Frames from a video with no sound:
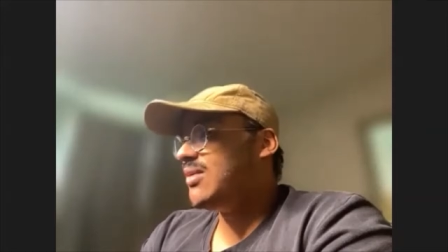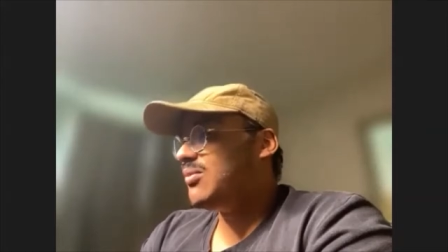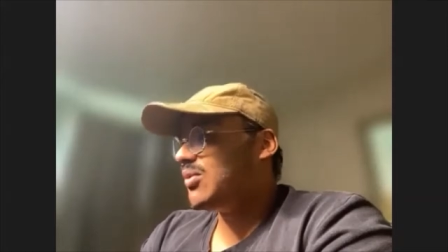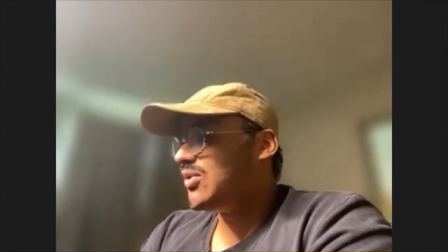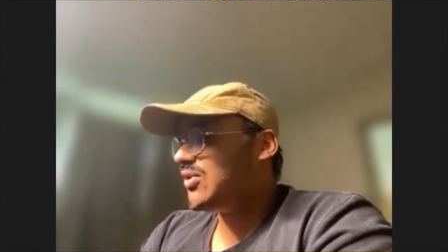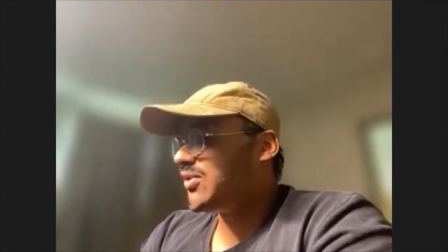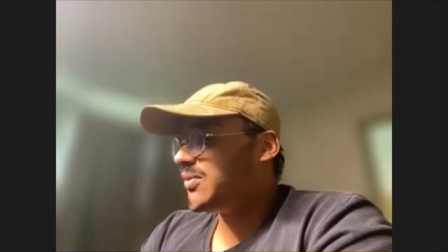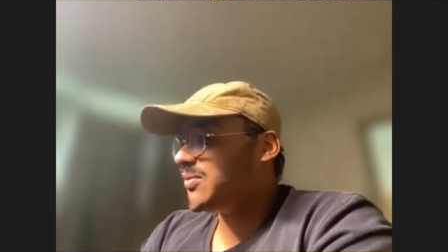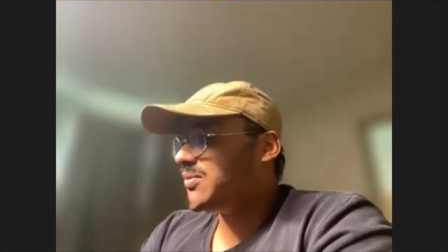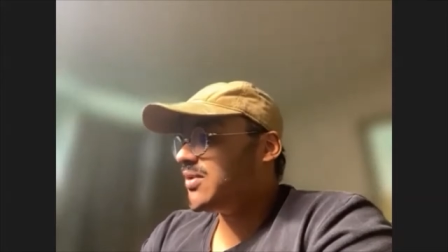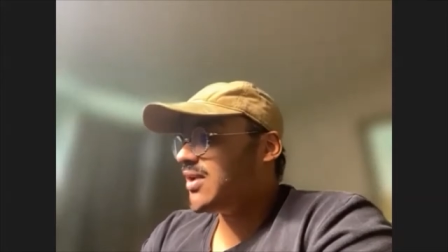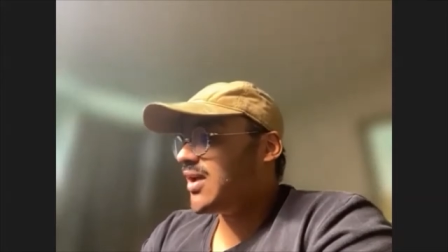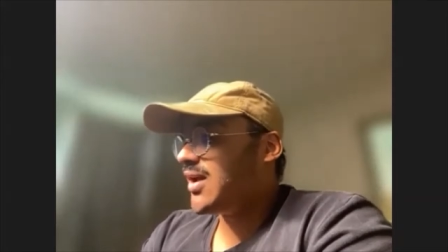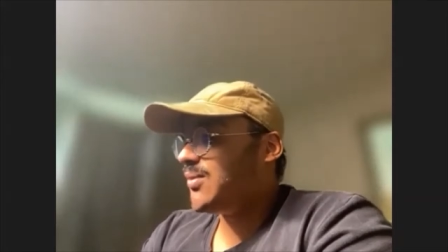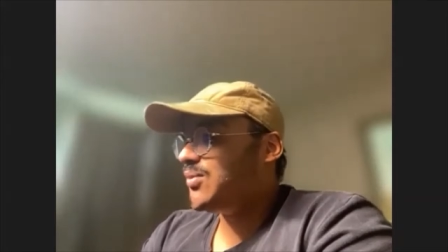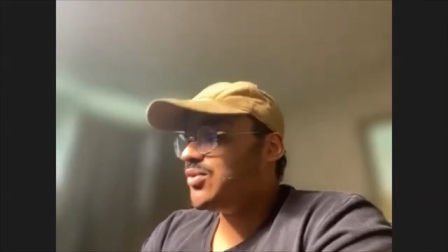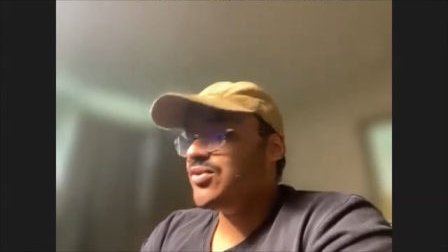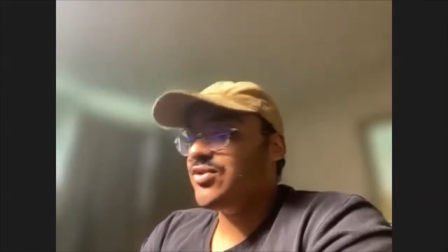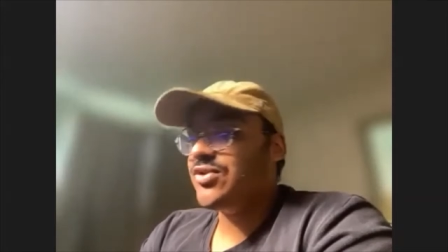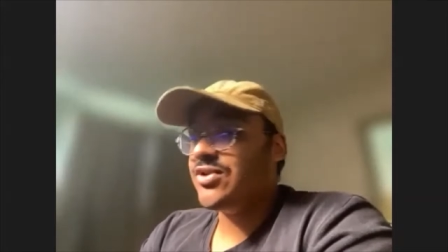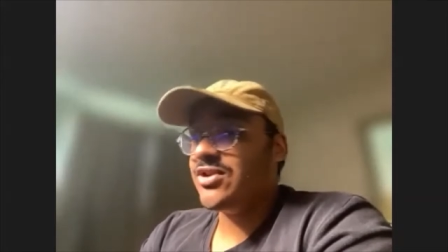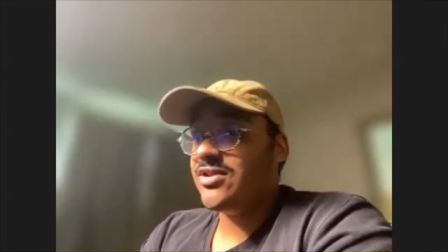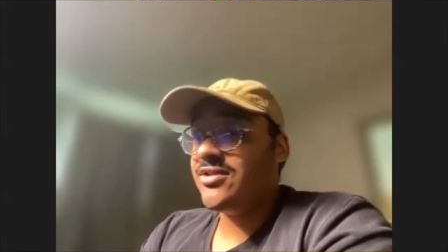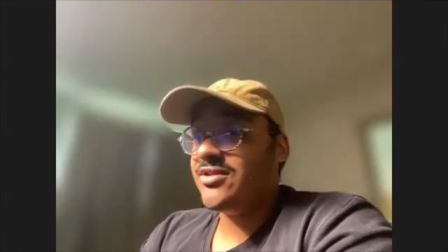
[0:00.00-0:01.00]
but sometimes you
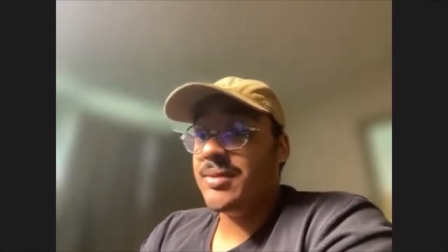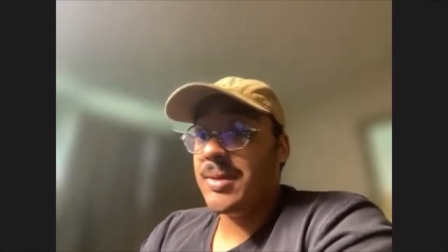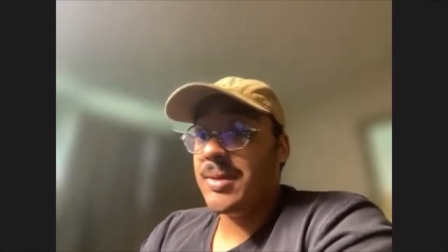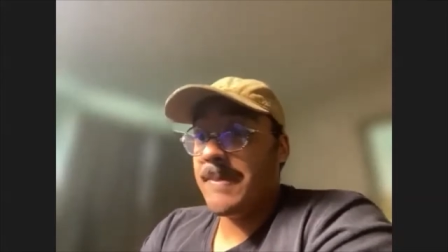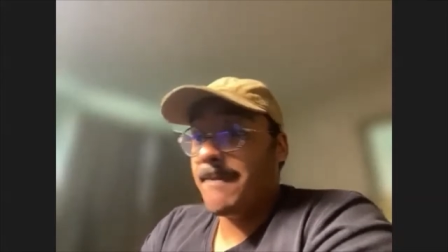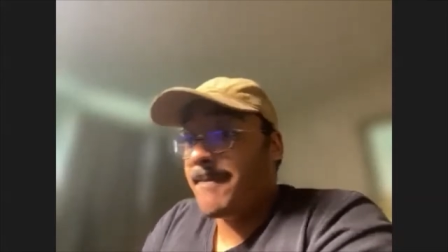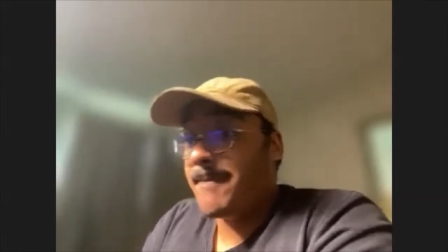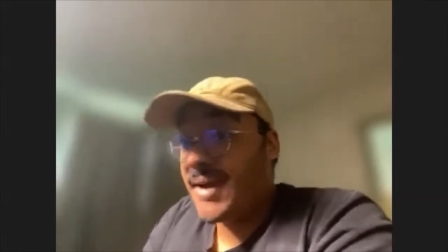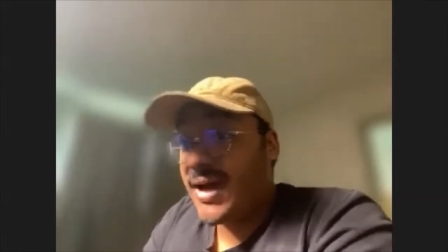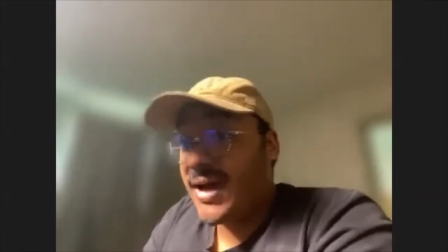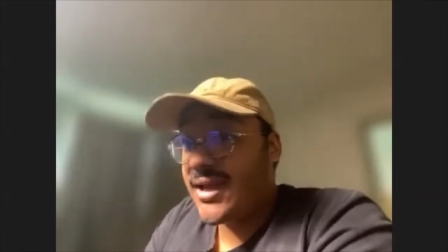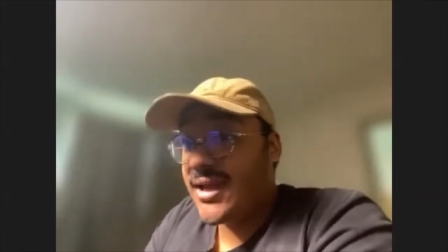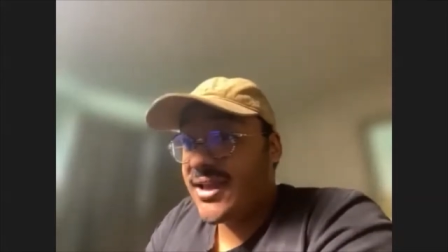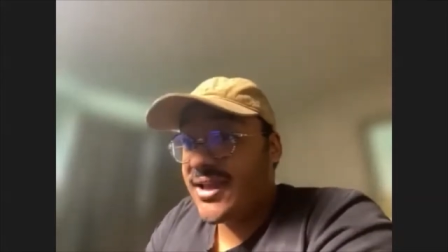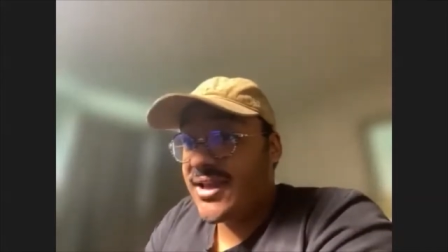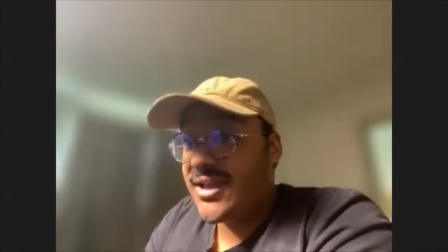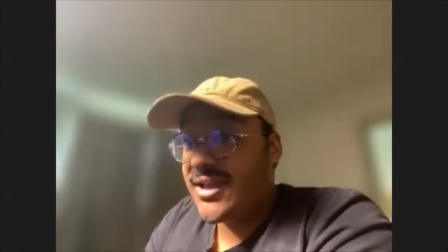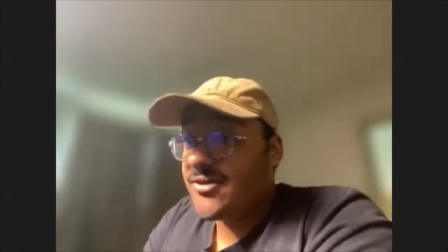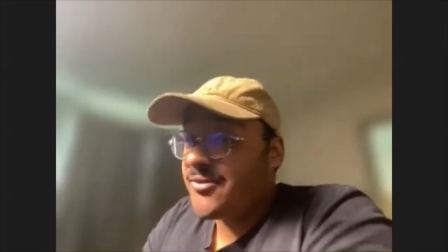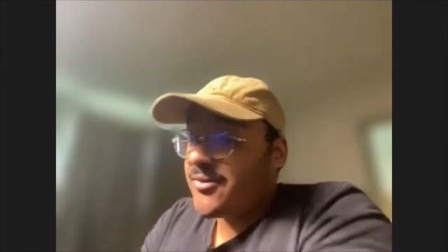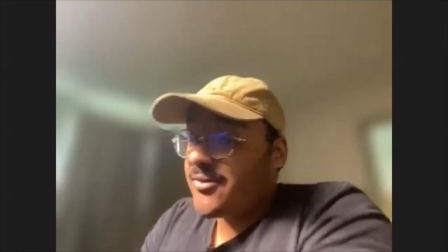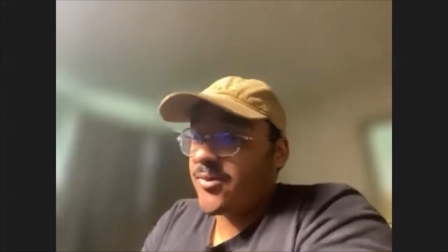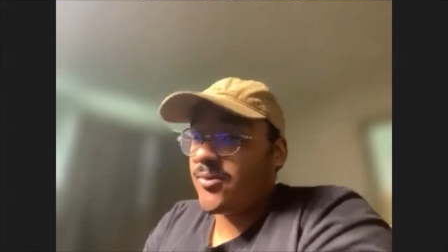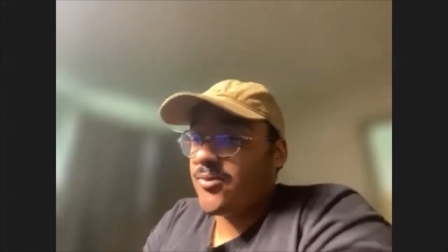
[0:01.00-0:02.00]
just buy
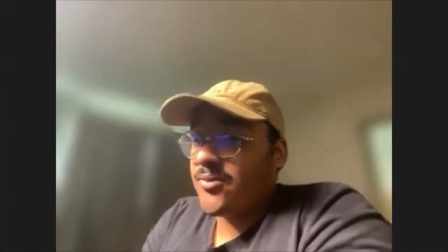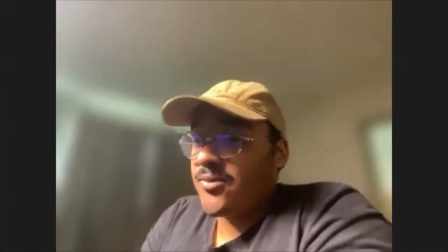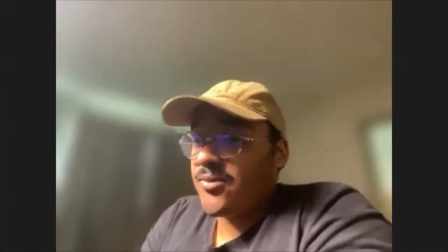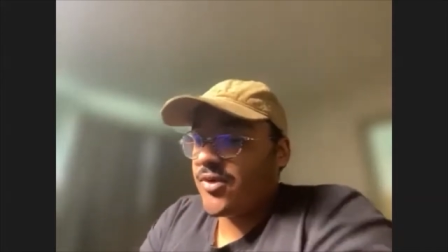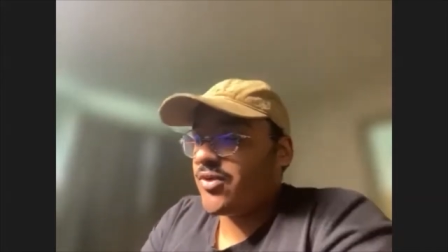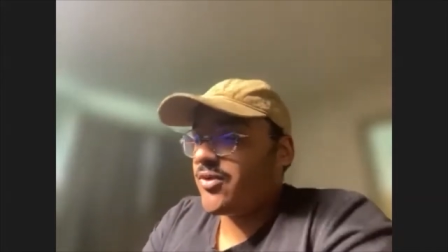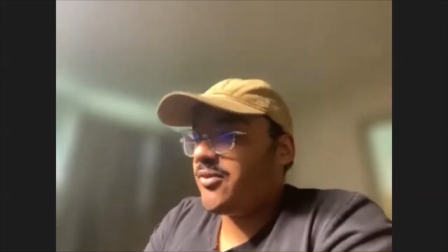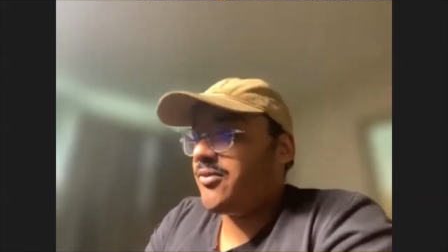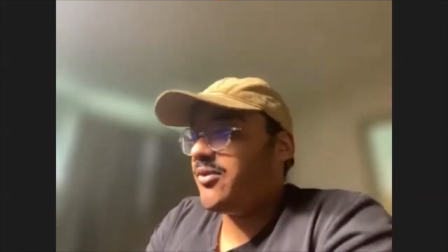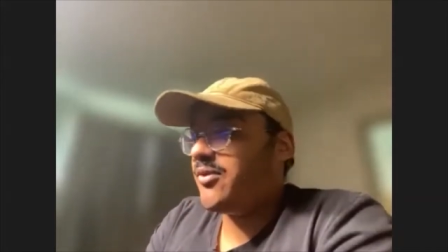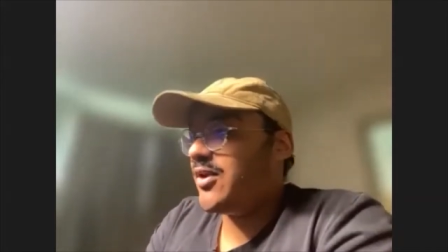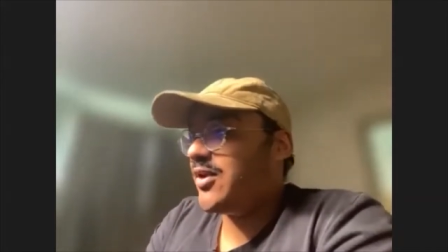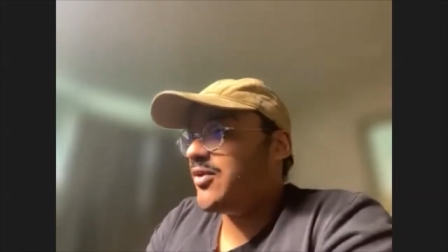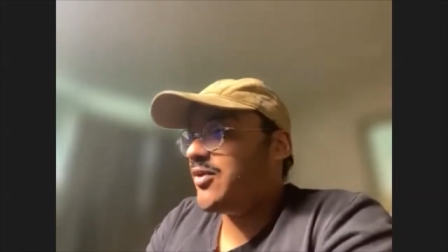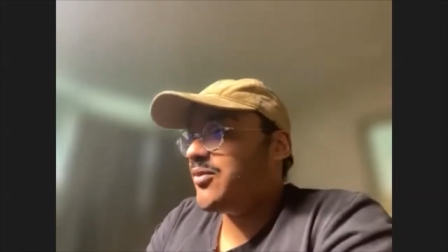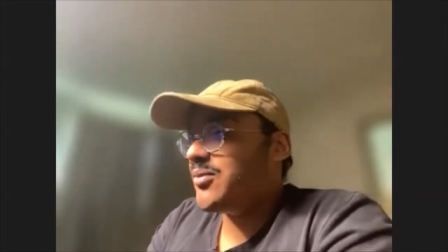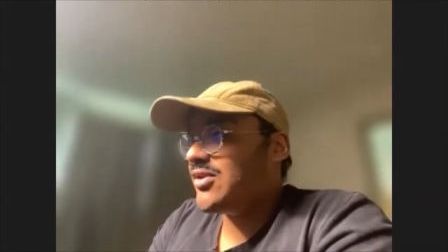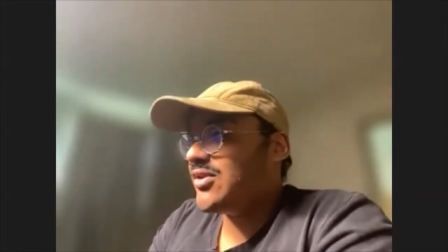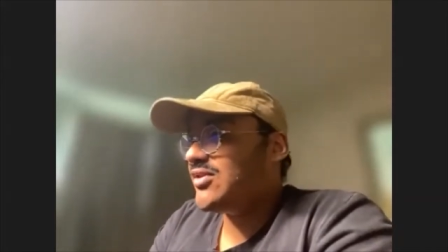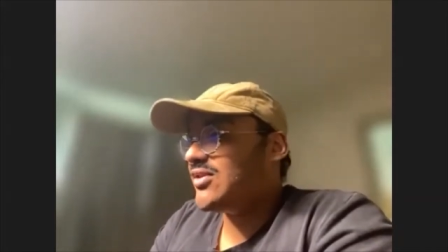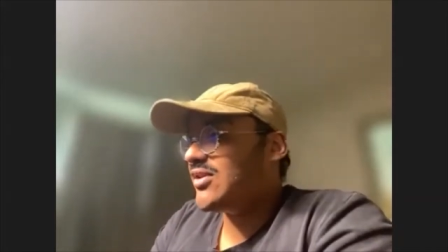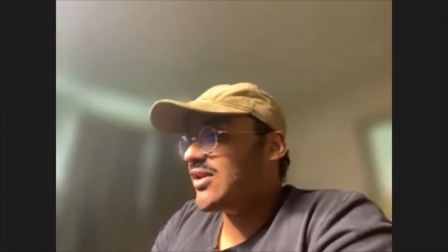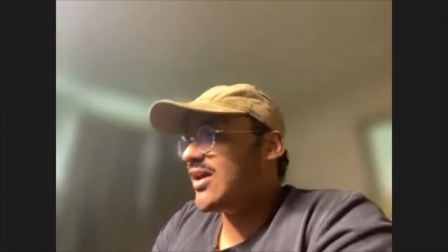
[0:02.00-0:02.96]
in for the fear of missing